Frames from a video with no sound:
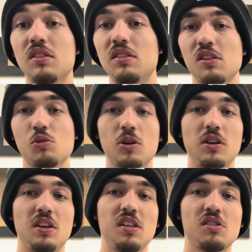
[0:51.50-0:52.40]
This
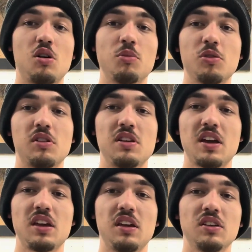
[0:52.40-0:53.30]
one is almost a
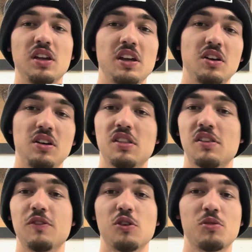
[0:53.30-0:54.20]
decade later. It's
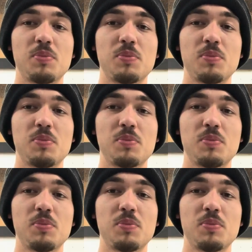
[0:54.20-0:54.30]
the first